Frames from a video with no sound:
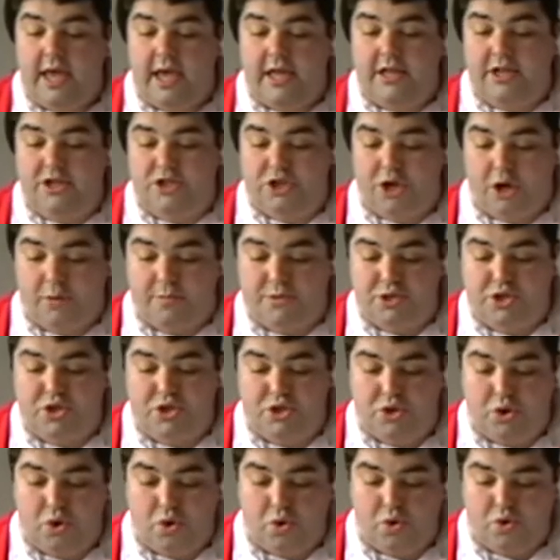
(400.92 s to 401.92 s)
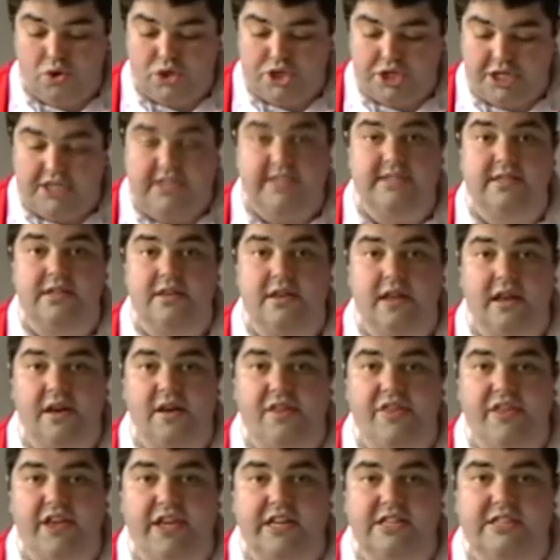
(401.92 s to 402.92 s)
in the tops of torches
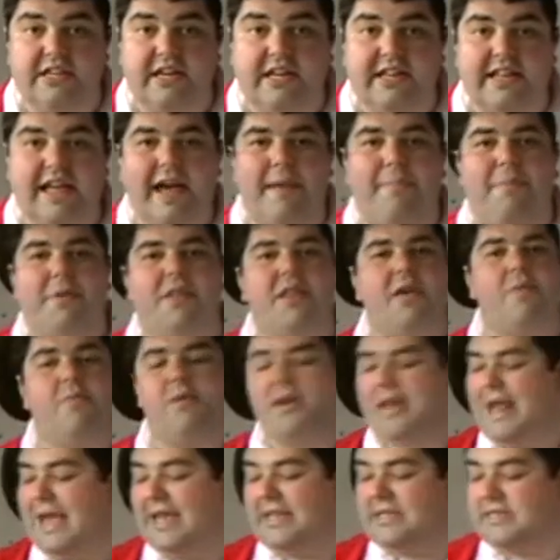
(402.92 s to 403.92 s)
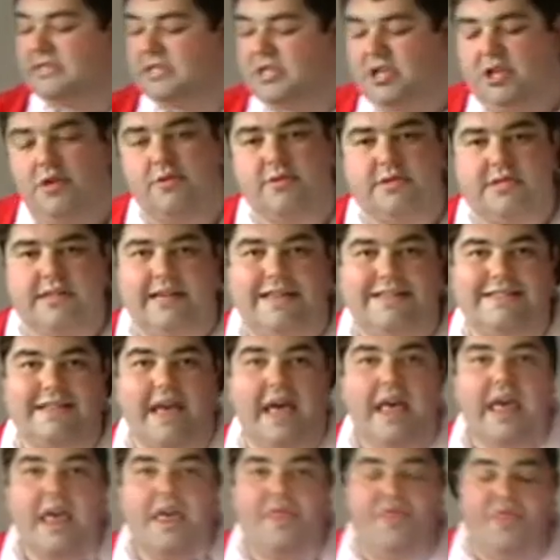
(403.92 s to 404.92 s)
and things like that, but they were next to
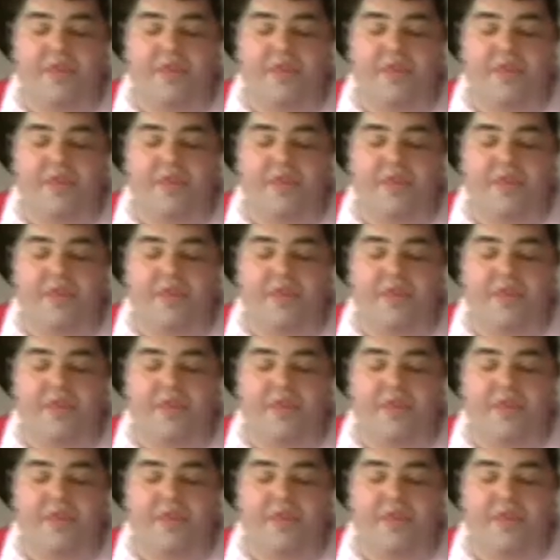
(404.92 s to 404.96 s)
useless.